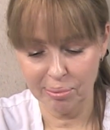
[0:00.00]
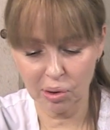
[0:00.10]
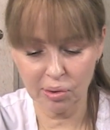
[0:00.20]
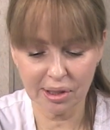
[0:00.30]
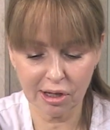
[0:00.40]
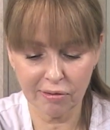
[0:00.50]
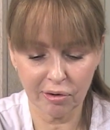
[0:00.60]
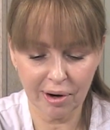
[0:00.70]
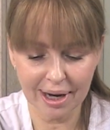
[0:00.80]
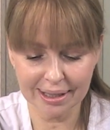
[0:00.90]
But also
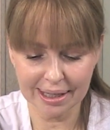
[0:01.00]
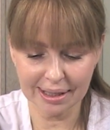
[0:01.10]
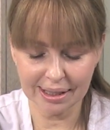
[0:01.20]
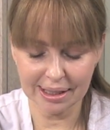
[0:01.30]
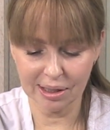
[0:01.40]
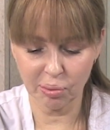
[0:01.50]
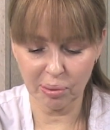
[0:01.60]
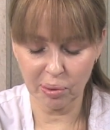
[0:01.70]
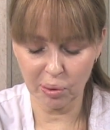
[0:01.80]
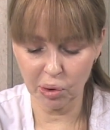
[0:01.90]
for us Estes,
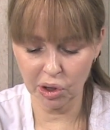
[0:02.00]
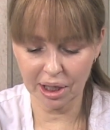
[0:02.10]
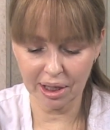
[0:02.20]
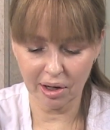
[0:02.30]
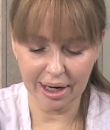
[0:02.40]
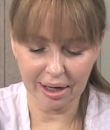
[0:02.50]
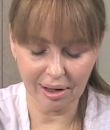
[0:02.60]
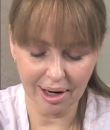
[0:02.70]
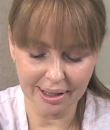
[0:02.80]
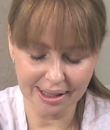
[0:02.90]
when we're working on our
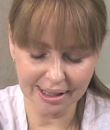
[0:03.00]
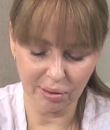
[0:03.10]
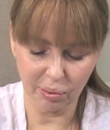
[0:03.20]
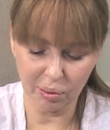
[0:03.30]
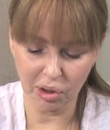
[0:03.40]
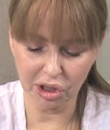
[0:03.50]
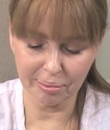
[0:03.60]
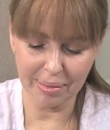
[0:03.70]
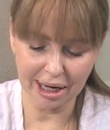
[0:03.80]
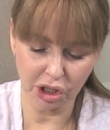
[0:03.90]
client's skin, we want
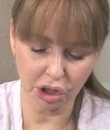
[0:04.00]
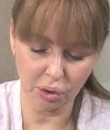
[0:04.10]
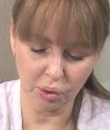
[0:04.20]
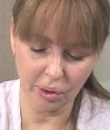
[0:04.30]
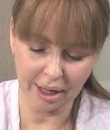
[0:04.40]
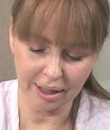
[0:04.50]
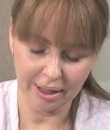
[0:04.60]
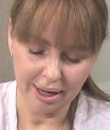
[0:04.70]
to make sure